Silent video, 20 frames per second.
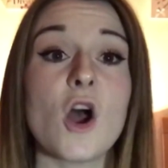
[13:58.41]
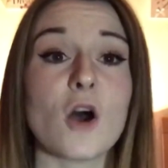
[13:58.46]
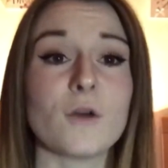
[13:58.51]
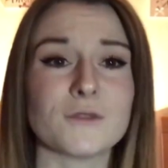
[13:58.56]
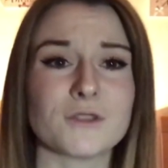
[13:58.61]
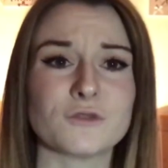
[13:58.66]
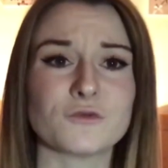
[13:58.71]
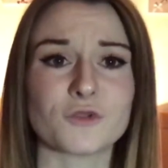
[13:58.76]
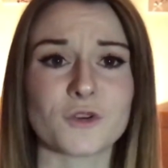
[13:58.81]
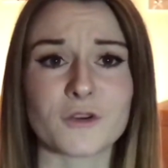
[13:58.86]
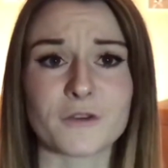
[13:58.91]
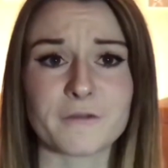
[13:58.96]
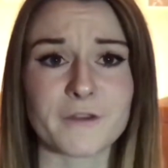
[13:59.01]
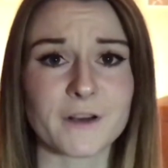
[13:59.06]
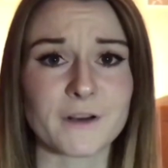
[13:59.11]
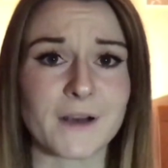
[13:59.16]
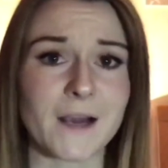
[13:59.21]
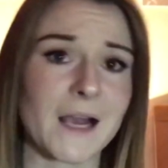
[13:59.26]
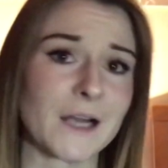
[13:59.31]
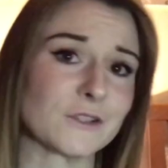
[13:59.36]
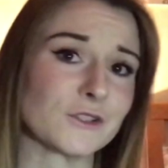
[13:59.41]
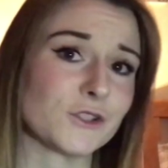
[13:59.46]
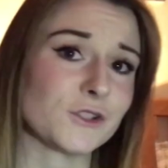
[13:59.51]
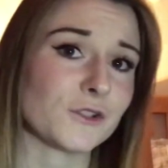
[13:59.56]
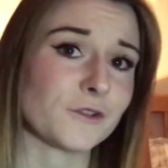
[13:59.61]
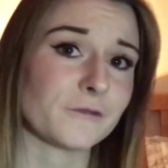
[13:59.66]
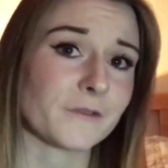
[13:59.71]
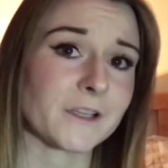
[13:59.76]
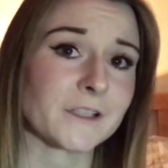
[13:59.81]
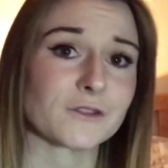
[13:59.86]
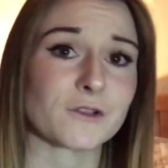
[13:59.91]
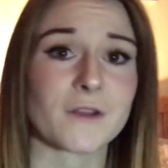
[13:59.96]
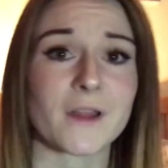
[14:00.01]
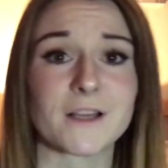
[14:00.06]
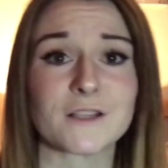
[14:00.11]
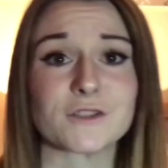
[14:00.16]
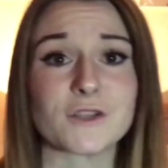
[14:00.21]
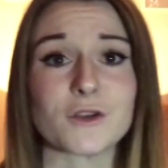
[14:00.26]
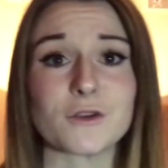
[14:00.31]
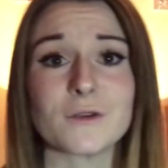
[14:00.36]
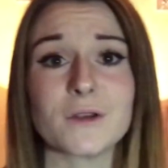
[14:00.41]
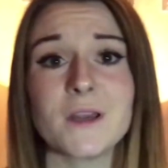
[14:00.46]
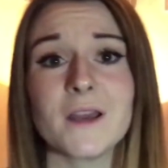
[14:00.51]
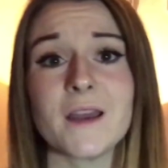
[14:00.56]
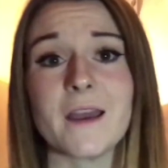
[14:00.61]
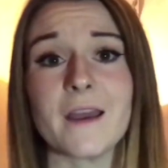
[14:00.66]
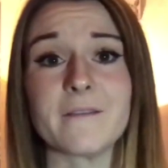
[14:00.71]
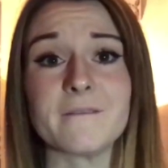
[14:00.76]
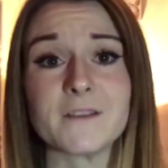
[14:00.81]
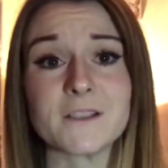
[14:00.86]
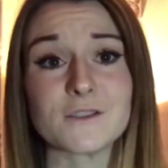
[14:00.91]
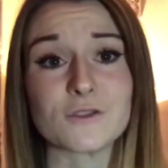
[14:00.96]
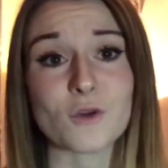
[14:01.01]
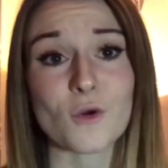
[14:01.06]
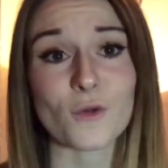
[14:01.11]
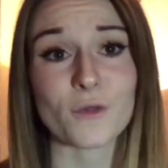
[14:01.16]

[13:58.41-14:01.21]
I'm still trying to figure out how to do things like that, so if it's